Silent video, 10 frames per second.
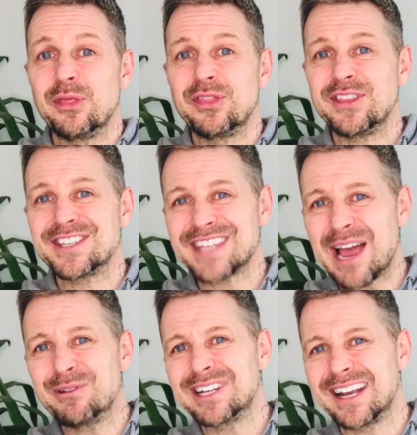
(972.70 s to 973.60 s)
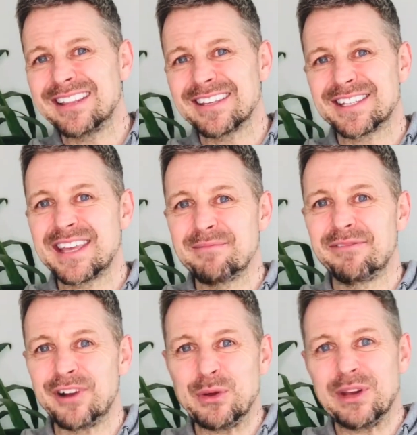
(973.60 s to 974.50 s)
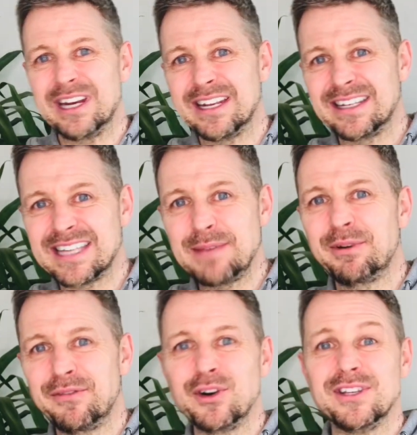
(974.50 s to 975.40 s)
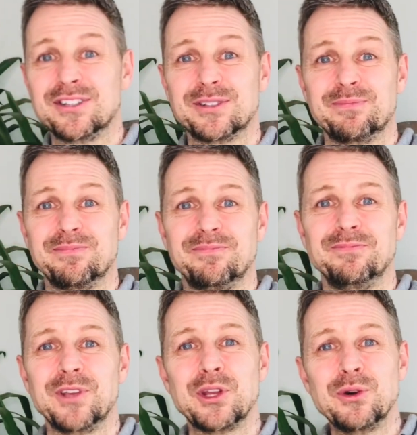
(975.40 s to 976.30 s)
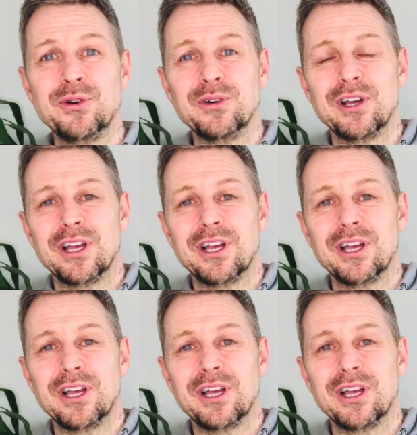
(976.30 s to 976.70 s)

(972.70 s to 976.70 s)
They sounded like the same flute in a deeper voice, you know?